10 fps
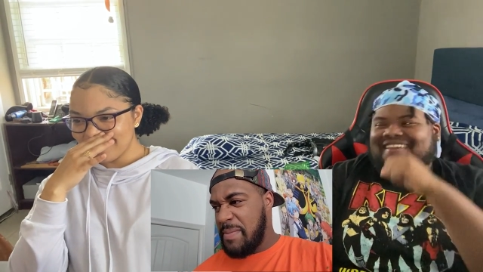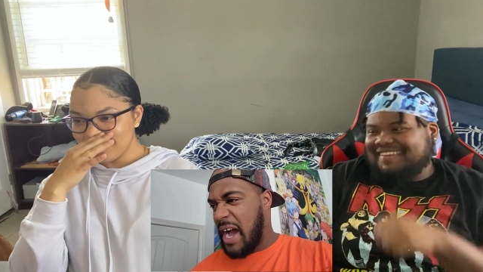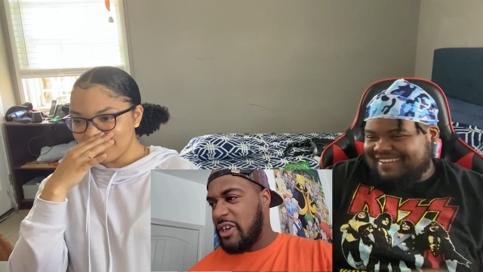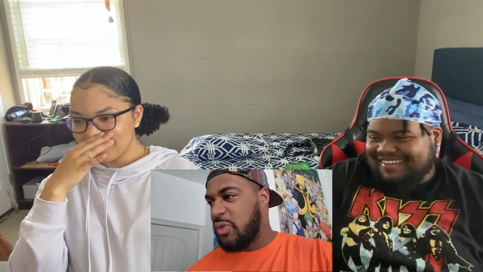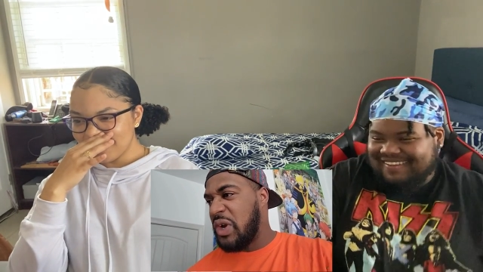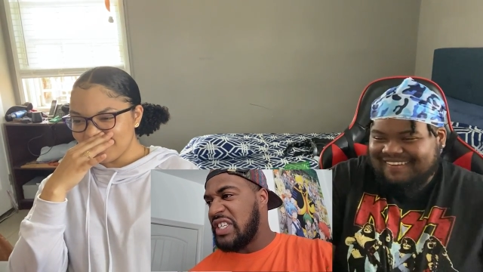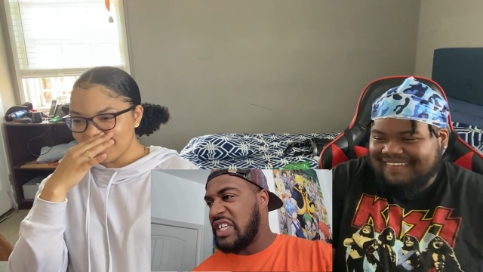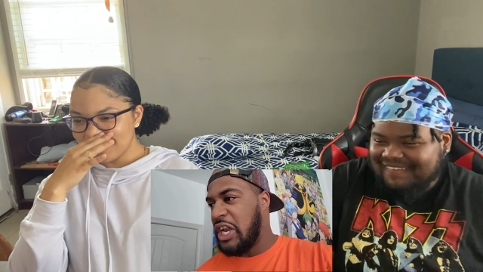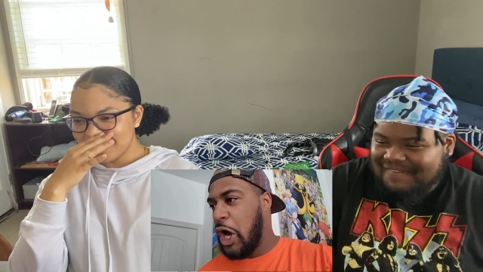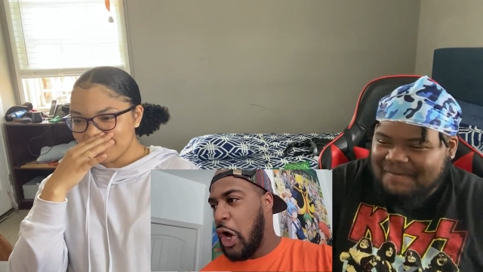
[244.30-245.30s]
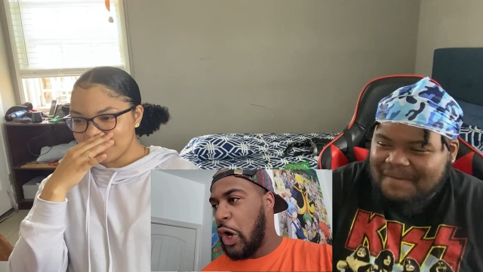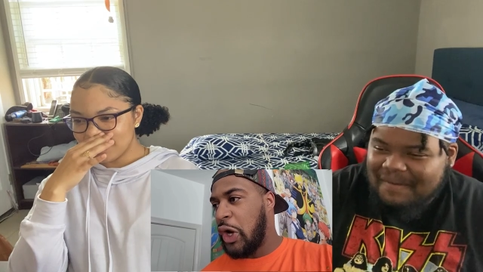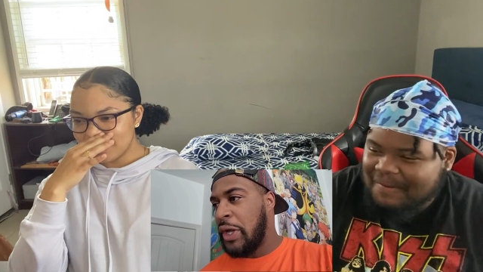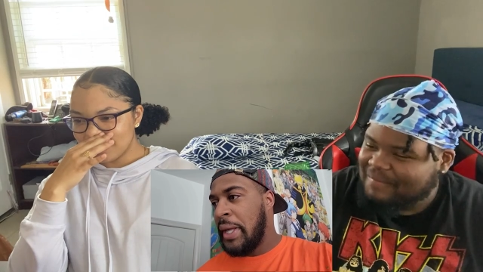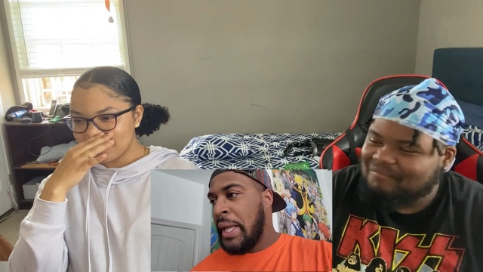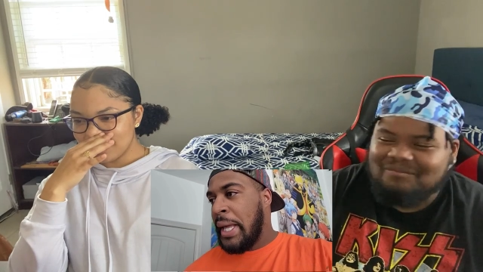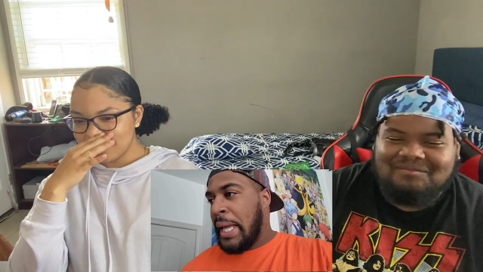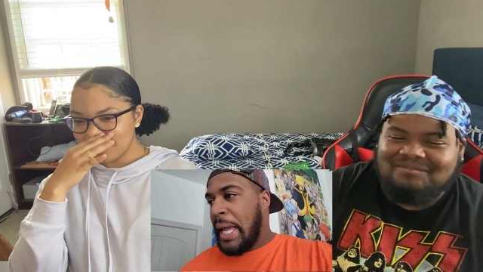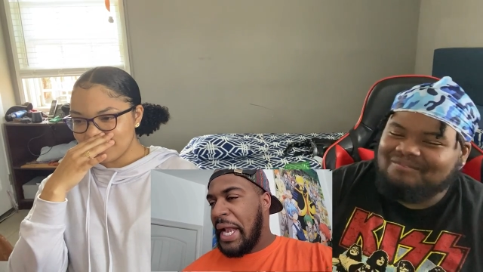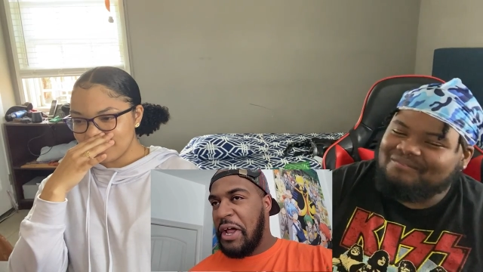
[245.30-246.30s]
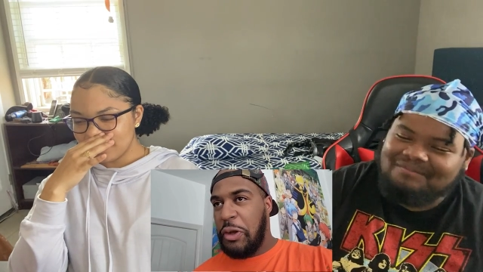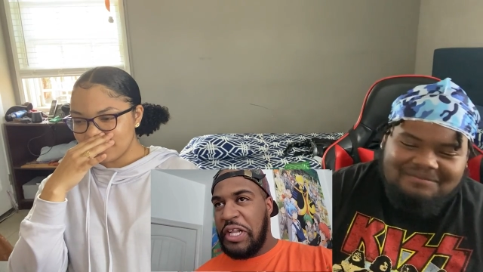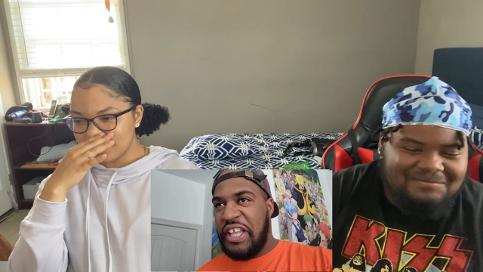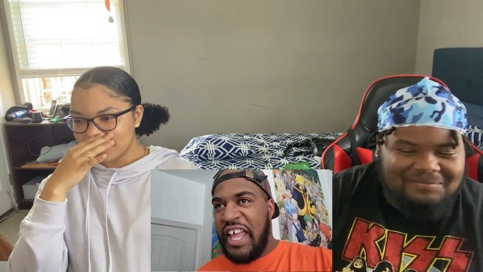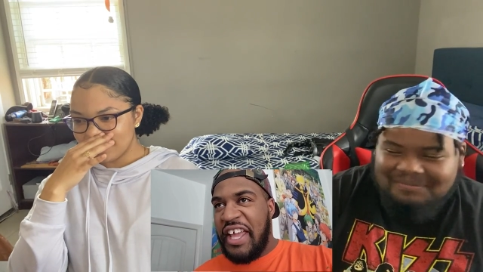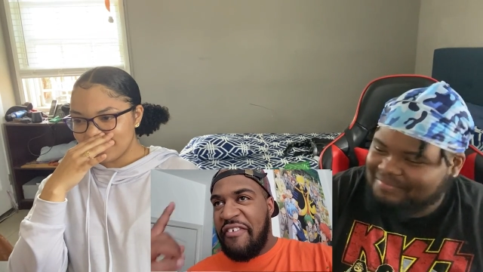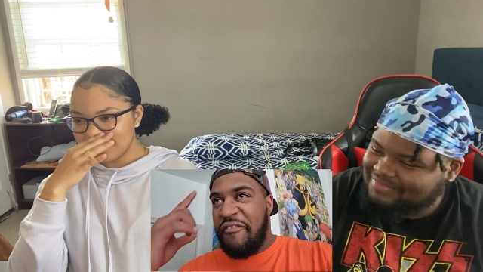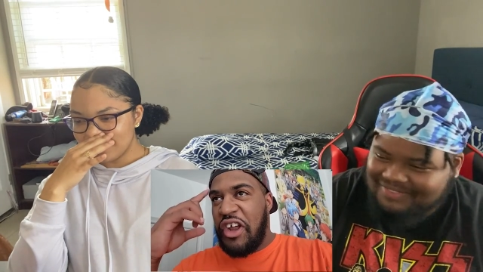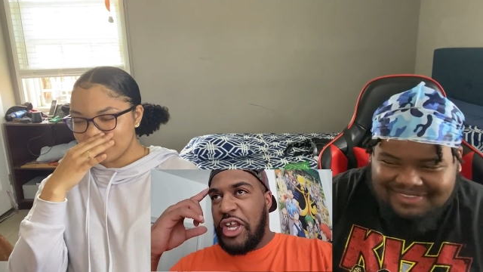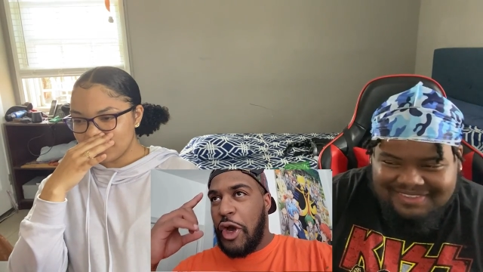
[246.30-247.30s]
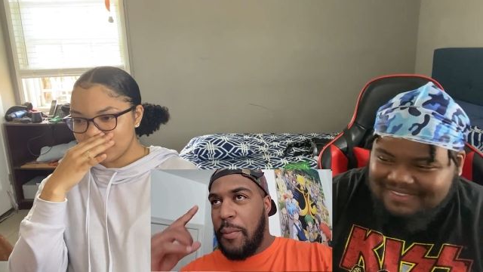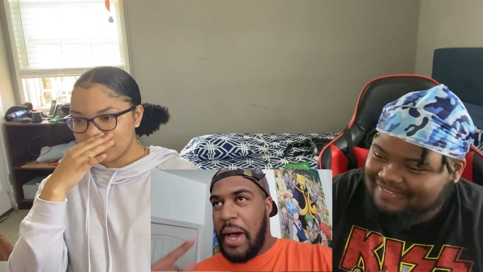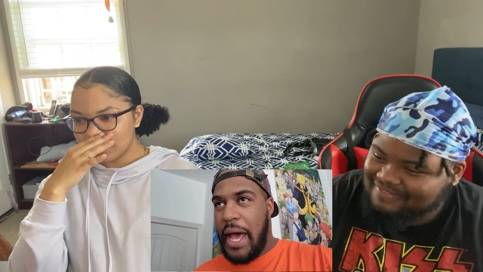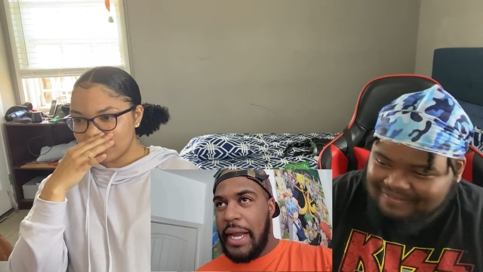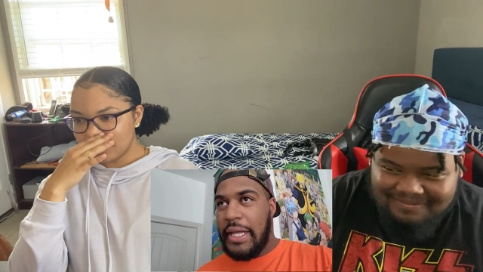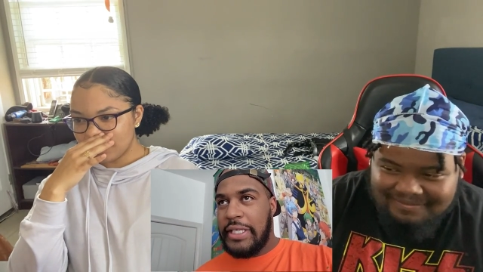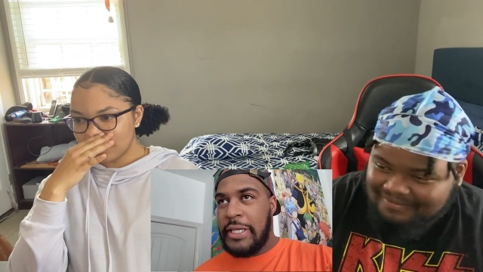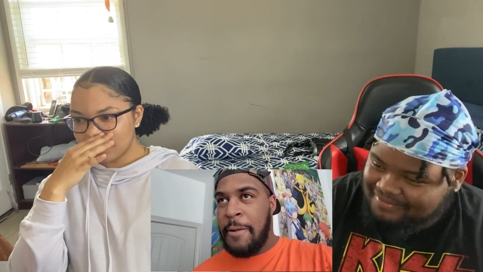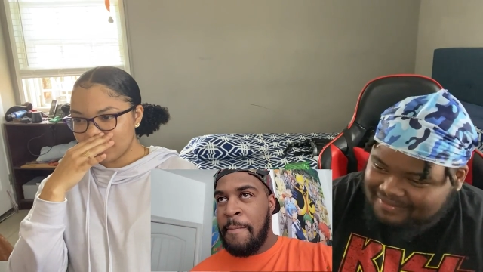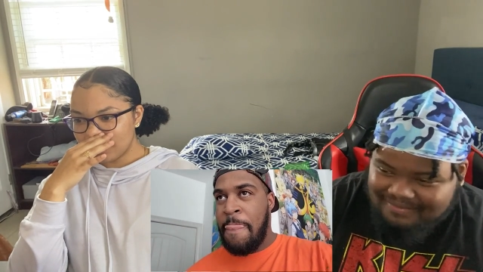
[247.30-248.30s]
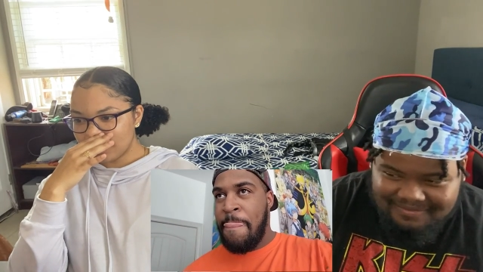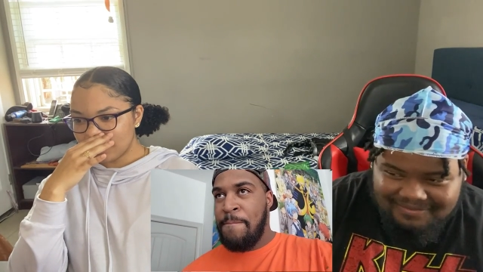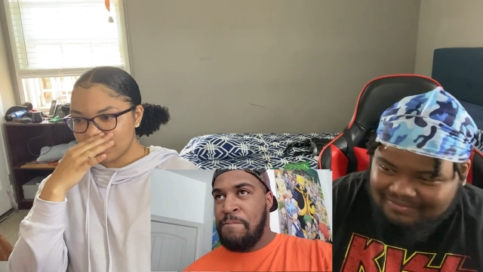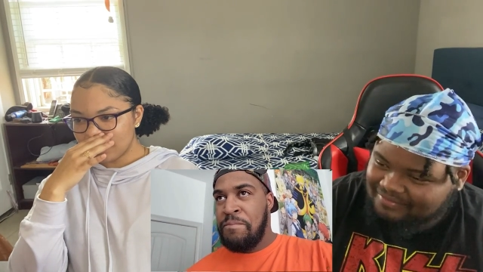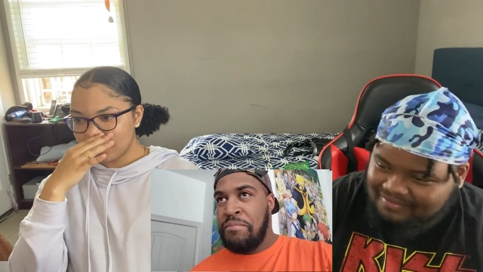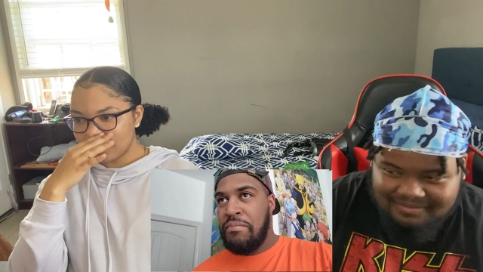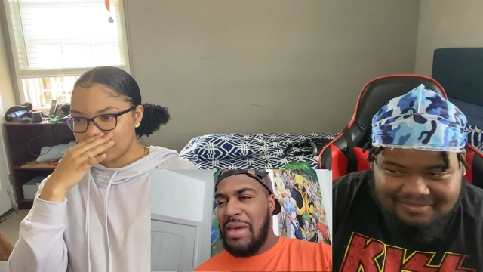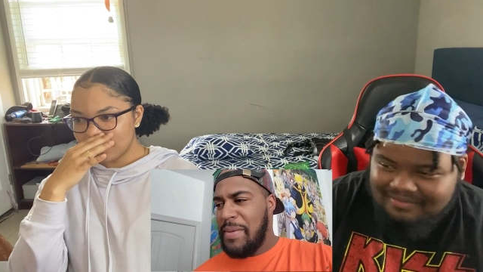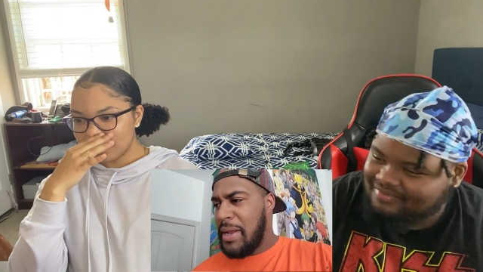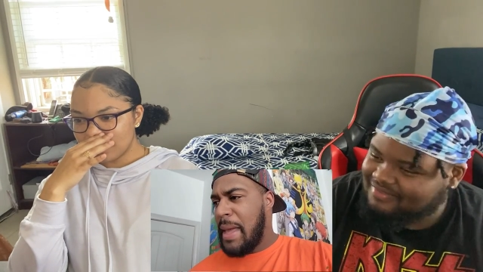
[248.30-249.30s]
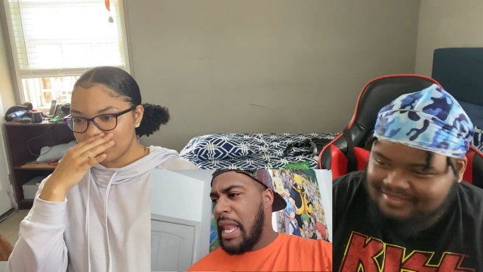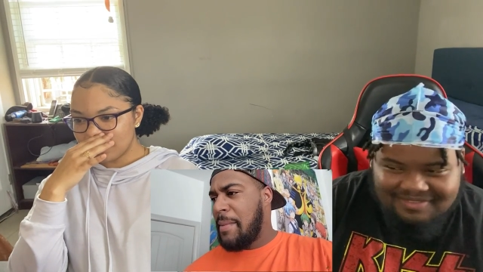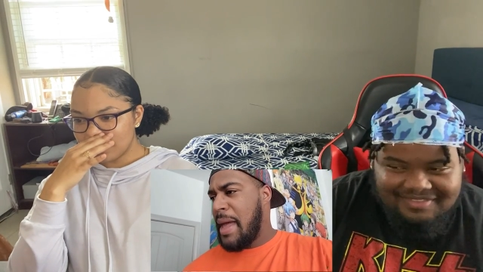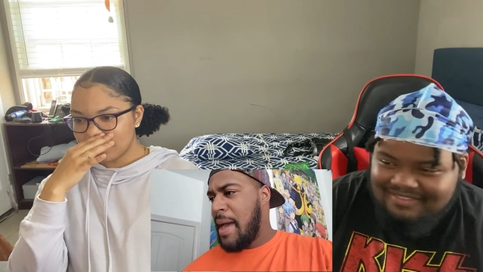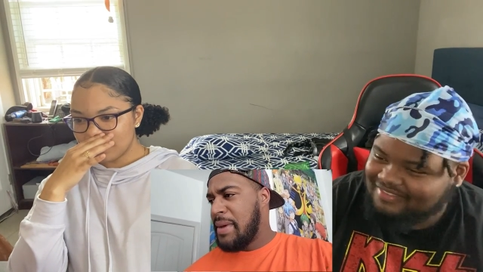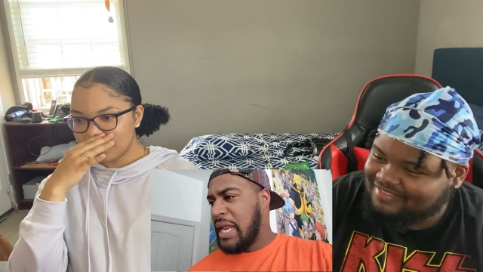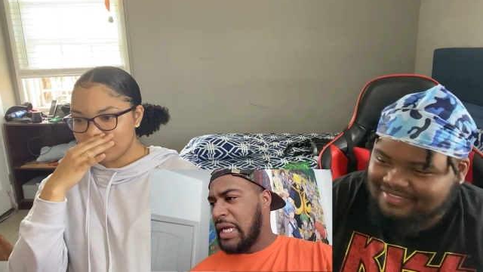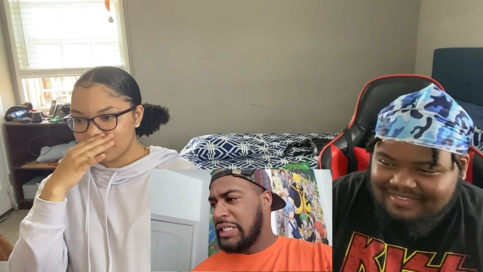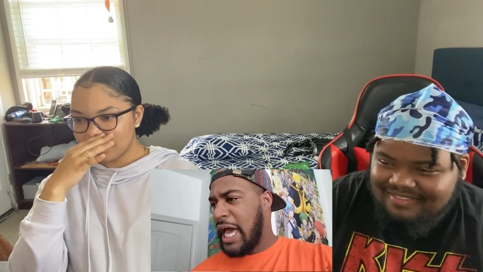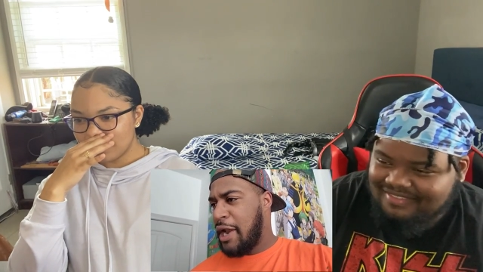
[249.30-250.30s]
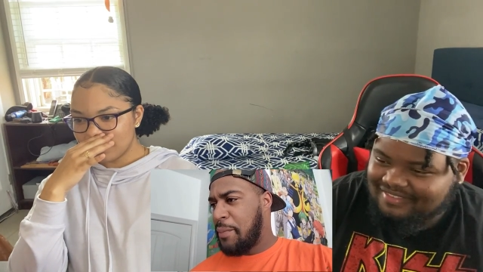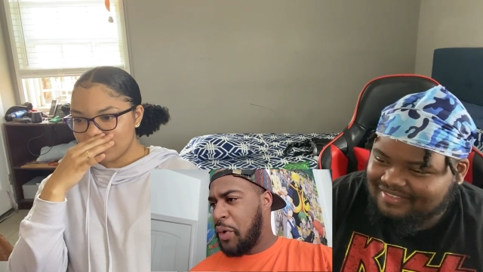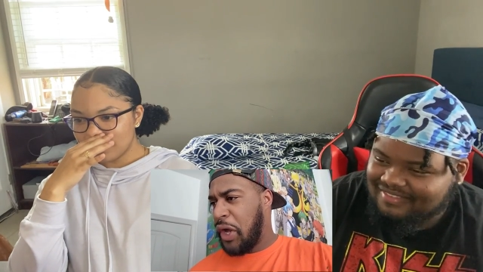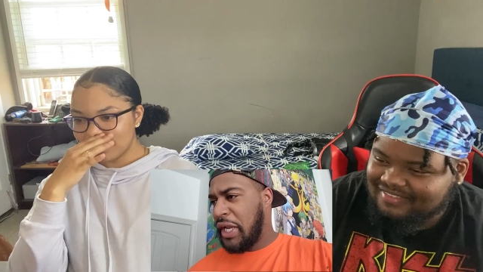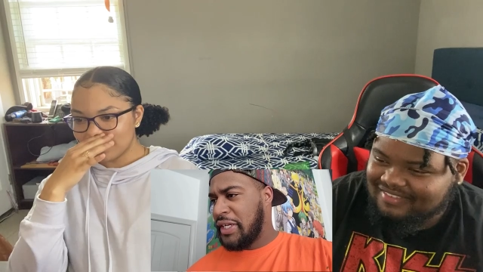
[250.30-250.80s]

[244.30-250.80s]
Speaker 1: but You about to risk it all. And the only thing in the front of your mind is maybe them Alabama niggas got a point.